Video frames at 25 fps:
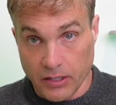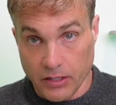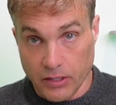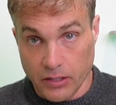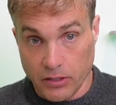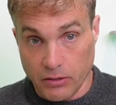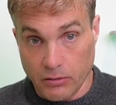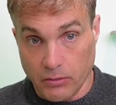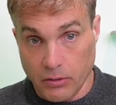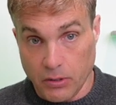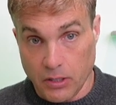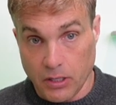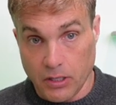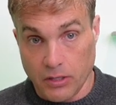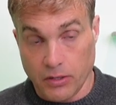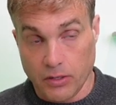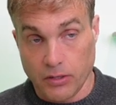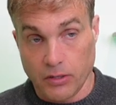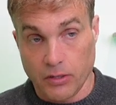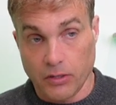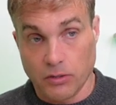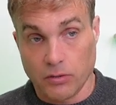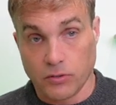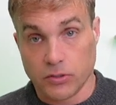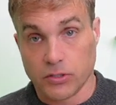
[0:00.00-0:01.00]
you are
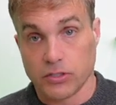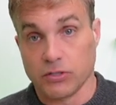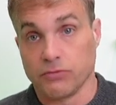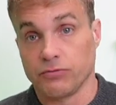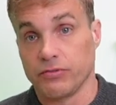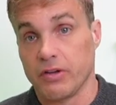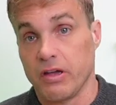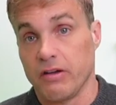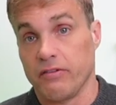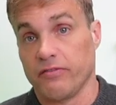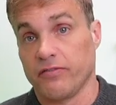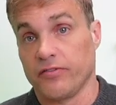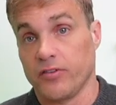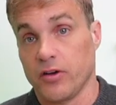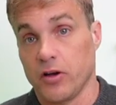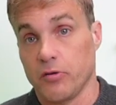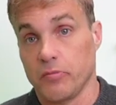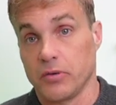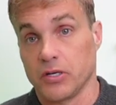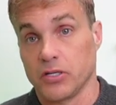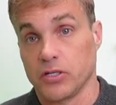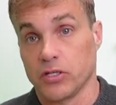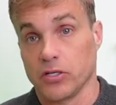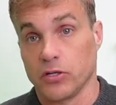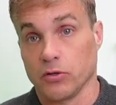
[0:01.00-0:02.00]
also
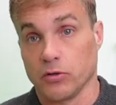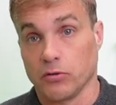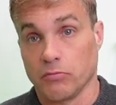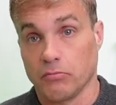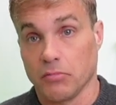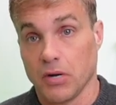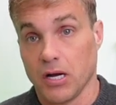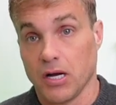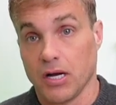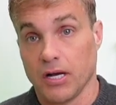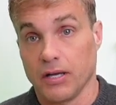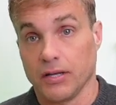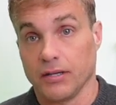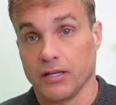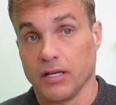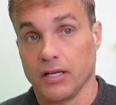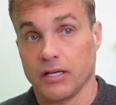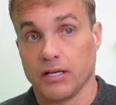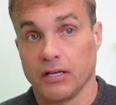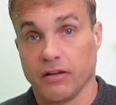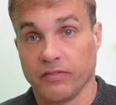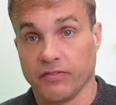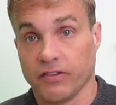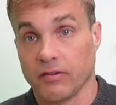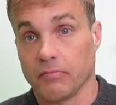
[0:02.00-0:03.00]
reaffirming to your mind that
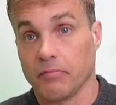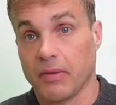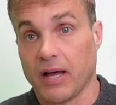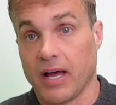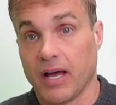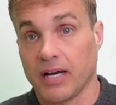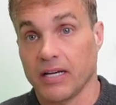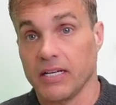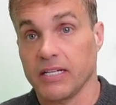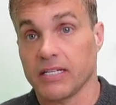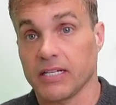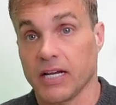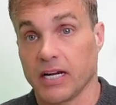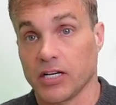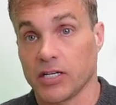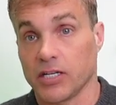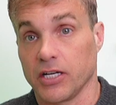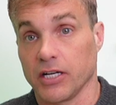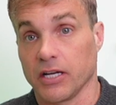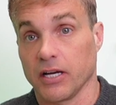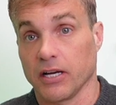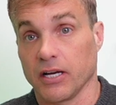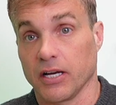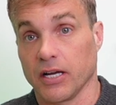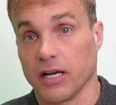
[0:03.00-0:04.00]
nothing bad is actually
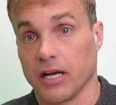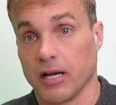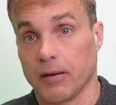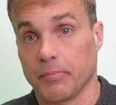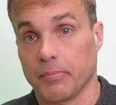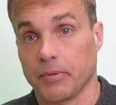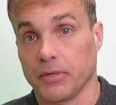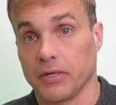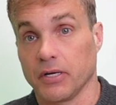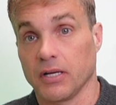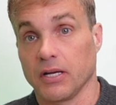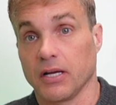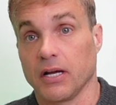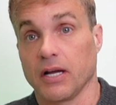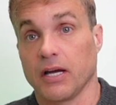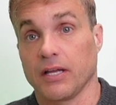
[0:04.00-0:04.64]
going to happen